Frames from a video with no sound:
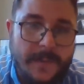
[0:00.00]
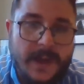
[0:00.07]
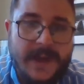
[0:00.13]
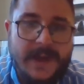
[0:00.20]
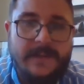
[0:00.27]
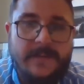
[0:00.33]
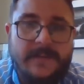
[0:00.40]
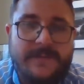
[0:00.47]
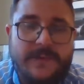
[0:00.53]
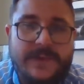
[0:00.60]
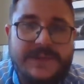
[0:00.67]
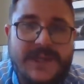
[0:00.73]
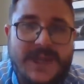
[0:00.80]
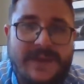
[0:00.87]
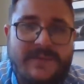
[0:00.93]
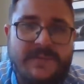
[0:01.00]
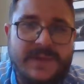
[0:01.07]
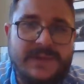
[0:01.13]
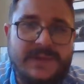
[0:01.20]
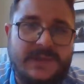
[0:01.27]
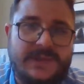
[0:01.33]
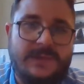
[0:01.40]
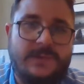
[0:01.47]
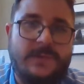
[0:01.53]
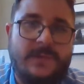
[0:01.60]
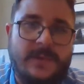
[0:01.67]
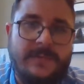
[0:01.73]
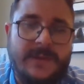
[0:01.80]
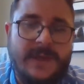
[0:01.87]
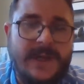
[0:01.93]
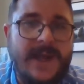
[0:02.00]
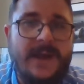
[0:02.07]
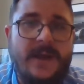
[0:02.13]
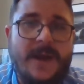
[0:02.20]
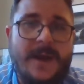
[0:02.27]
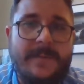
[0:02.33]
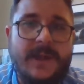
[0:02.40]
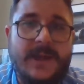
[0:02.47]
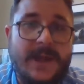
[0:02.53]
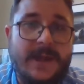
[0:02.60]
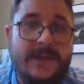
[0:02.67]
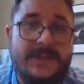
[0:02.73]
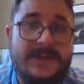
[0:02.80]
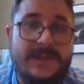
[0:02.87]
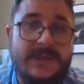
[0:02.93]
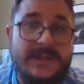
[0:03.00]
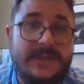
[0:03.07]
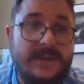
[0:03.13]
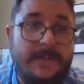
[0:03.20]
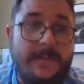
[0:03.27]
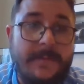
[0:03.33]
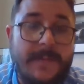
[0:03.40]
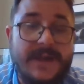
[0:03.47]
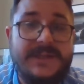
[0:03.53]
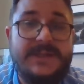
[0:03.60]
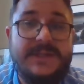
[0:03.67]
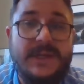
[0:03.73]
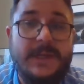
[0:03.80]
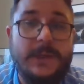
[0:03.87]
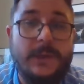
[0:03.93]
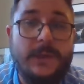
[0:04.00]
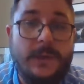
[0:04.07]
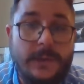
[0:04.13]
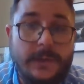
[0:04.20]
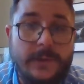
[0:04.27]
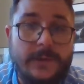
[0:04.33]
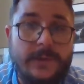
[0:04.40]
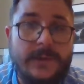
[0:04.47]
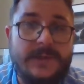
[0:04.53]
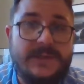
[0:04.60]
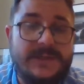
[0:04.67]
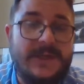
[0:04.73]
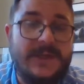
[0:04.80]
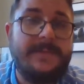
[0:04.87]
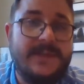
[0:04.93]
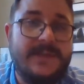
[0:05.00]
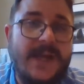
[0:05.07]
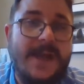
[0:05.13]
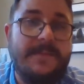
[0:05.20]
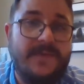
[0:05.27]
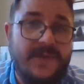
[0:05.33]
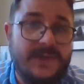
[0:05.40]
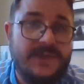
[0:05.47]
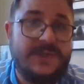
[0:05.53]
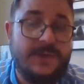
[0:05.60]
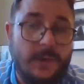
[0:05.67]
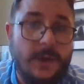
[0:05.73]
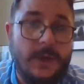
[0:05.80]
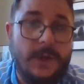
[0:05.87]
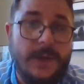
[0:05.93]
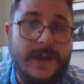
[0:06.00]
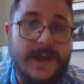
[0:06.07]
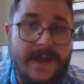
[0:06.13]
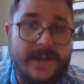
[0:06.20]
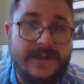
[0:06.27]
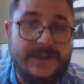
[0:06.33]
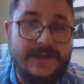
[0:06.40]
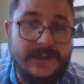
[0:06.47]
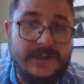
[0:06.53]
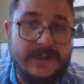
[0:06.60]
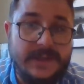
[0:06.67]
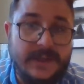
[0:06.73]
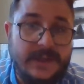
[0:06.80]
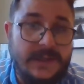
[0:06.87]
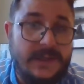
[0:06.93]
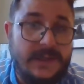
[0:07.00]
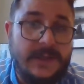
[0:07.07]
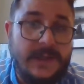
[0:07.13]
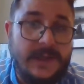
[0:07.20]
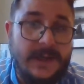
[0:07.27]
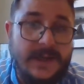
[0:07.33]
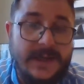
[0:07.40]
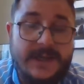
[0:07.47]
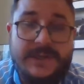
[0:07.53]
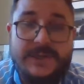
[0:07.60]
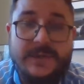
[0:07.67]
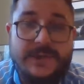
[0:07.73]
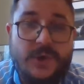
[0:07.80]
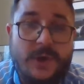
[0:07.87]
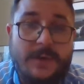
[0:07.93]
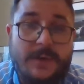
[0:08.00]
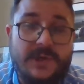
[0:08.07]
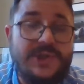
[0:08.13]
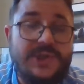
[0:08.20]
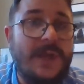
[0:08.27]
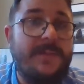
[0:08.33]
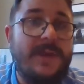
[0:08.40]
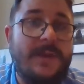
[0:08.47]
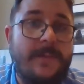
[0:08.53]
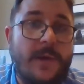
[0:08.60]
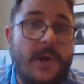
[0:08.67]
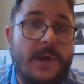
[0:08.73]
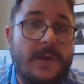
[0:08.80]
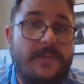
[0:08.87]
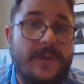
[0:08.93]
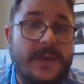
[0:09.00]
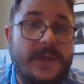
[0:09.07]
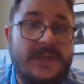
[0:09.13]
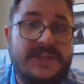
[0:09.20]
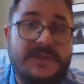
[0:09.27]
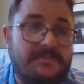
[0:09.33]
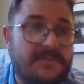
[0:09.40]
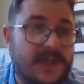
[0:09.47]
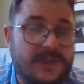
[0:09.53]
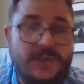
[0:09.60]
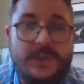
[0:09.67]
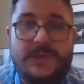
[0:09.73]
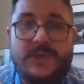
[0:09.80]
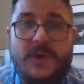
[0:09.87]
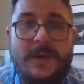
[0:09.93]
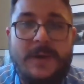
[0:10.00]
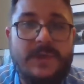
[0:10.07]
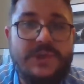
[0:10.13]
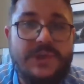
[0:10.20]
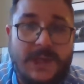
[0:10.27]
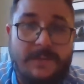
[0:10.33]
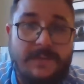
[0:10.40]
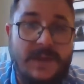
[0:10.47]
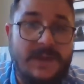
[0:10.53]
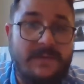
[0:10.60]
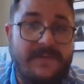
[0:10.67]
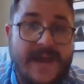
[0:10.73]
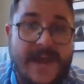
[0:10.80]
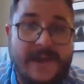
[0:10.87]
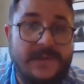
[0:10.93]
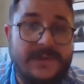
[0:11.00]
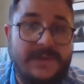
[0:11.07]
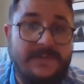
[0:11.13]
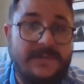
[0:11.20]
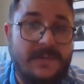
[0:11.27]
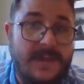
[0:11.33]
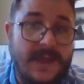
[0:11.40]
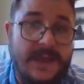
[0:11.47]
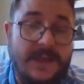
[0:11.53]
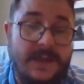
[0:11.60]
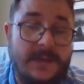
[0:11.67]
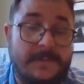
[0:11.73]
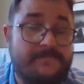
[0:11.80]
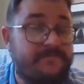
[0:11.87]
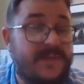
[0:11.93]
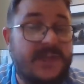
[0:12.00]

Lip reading: But for the sake of a business school, an economic analysis must include some type of historical analysis. History is going to be shaping the marketplace. History is going to be shaping the factors of demand.